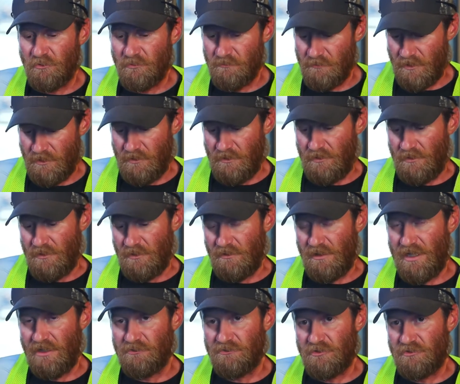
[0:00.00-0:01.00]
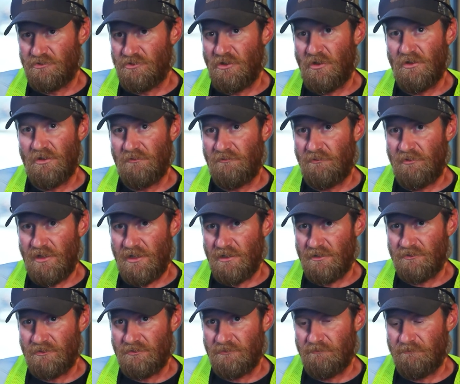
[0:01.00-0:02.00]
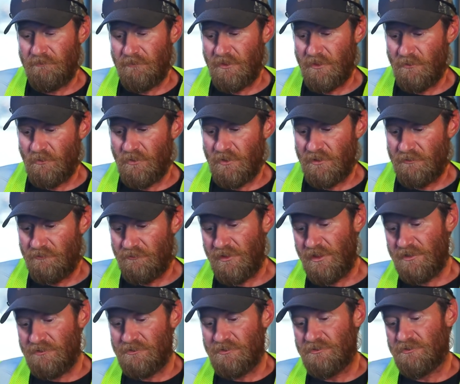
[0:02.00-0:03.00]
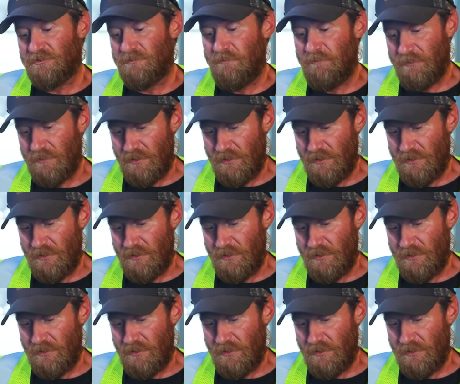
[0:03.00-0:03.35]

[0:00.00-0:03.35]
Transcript: It allows the jaw to flex, and when it flexes,